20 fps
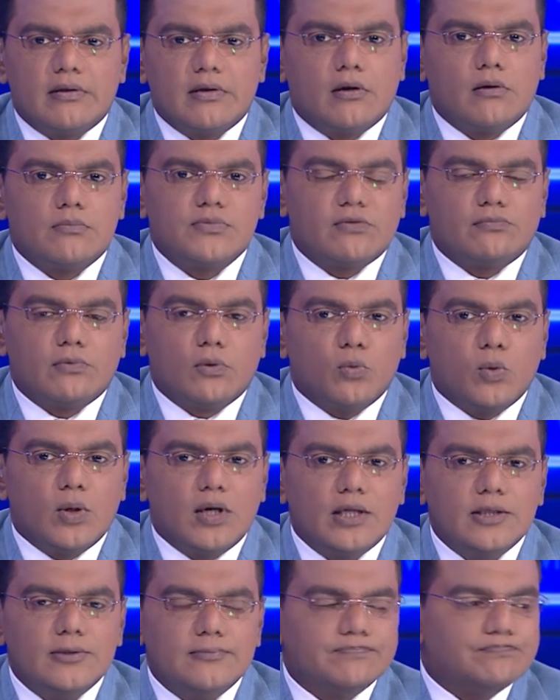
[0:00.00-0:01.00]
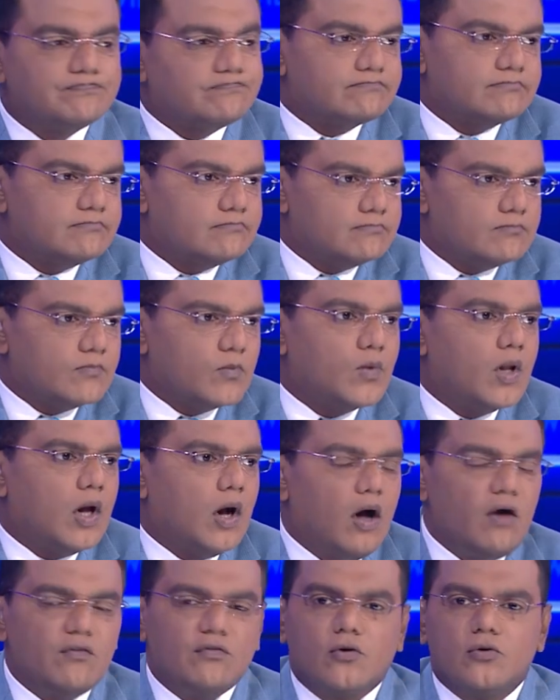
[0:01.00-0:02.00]
the norms of the world?
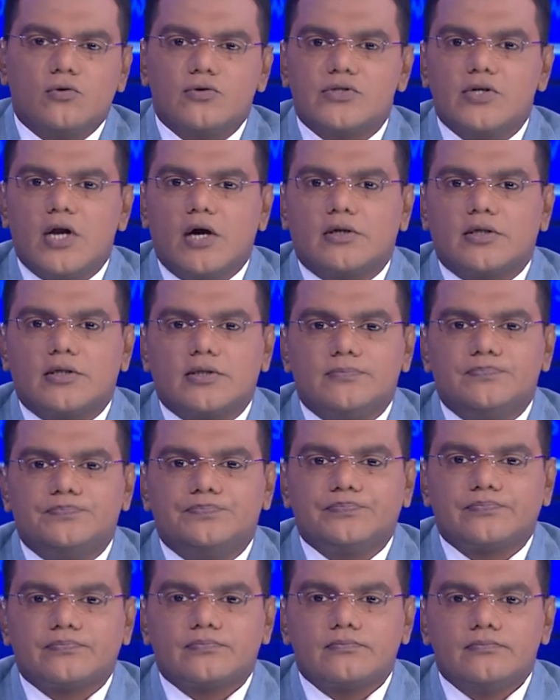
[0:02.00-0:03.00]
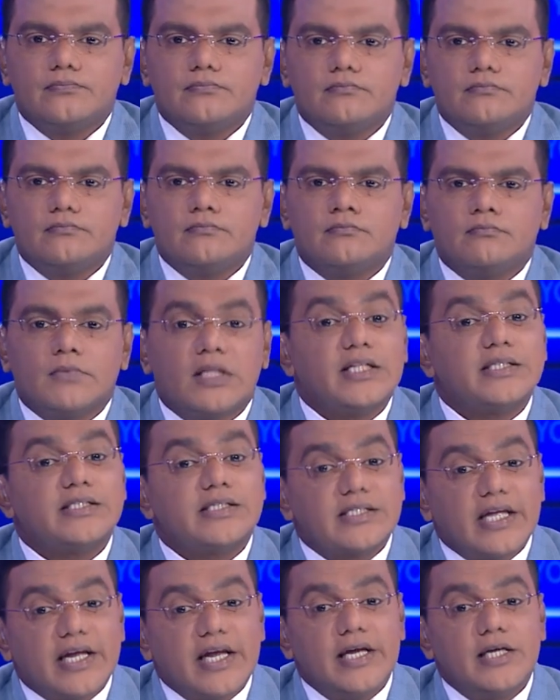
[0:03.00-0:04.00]
Of course not. But the
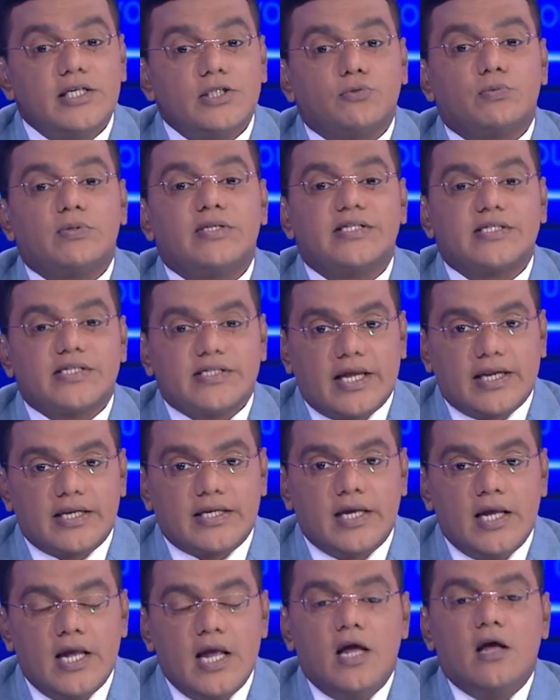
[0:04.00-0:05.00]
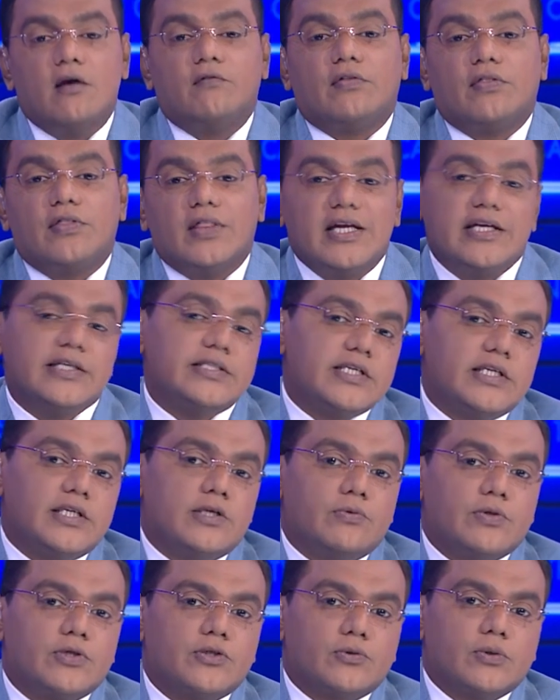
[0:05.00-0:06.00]
stage was set for these
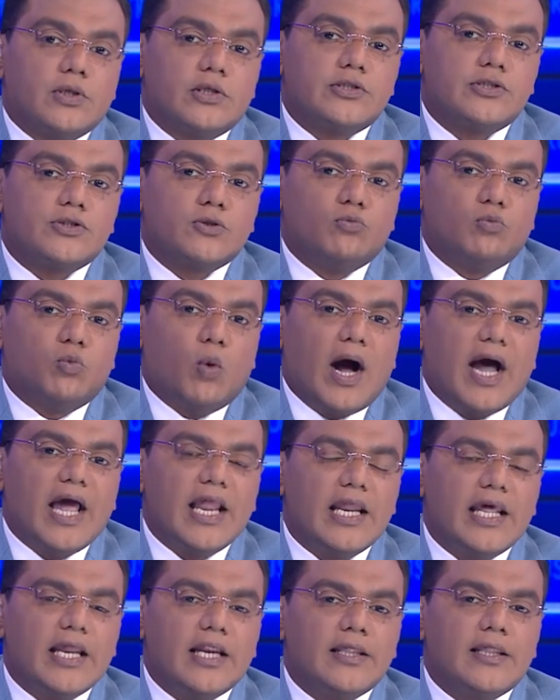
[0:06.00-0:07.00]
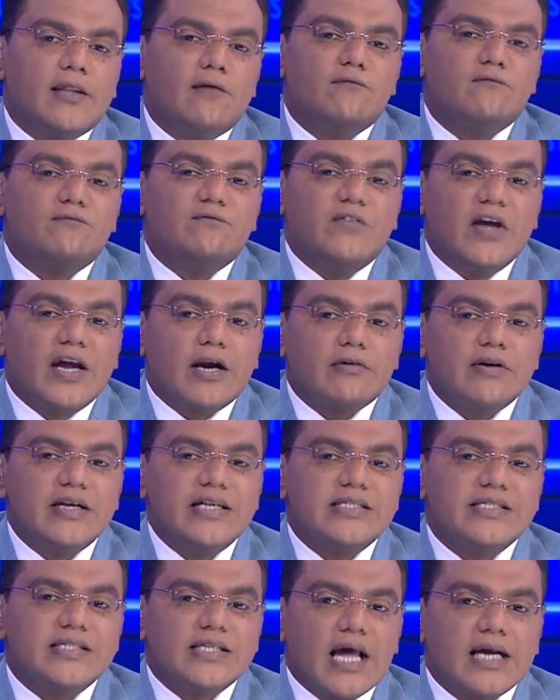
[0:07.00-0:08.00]
individuals to violate the
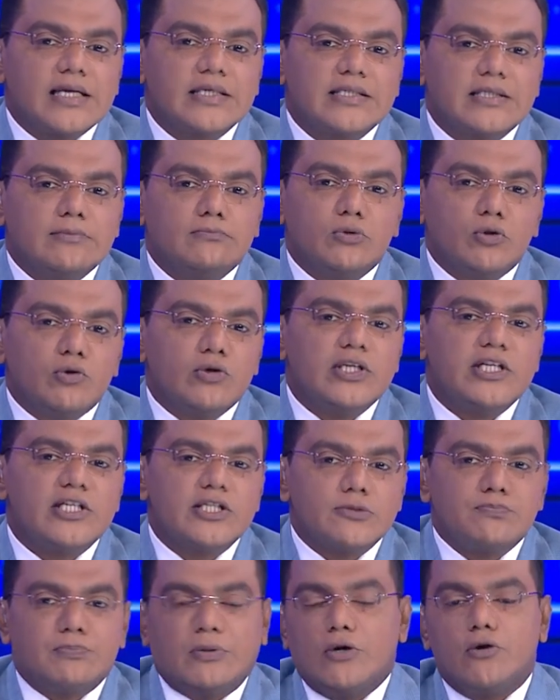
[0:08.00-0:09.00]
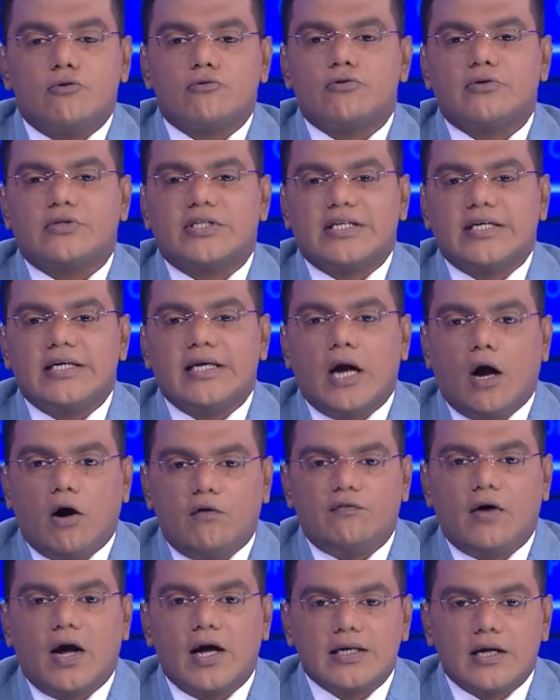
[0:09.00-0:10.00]
very sanctimonious purity
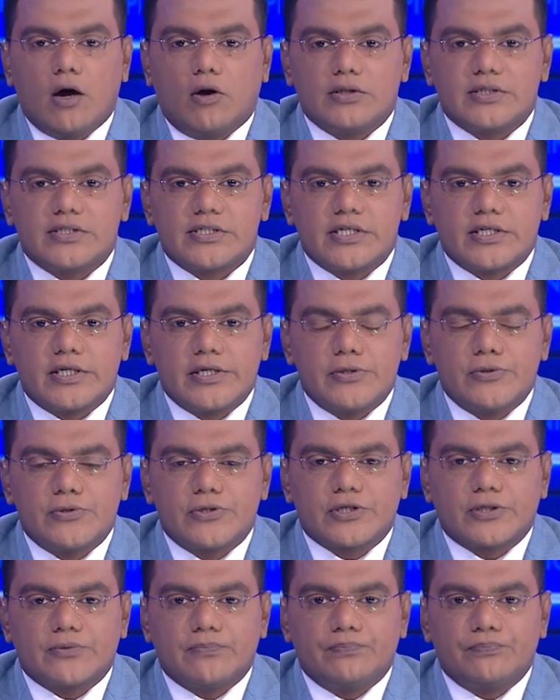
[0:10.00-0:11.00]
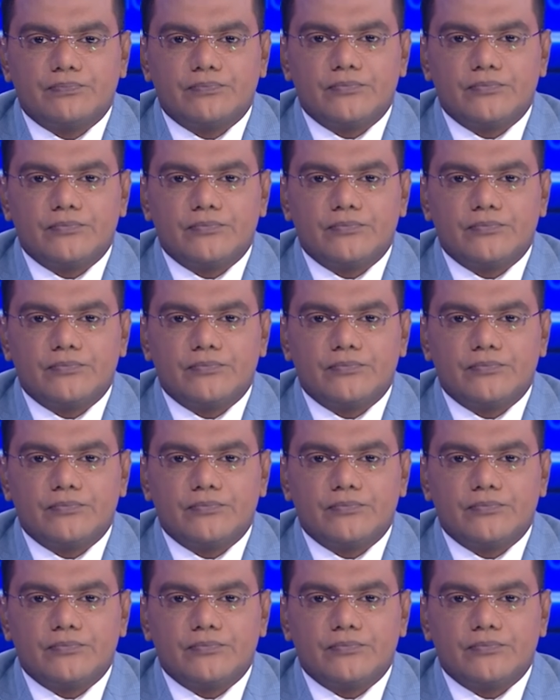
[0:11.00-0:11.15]
of our constitution.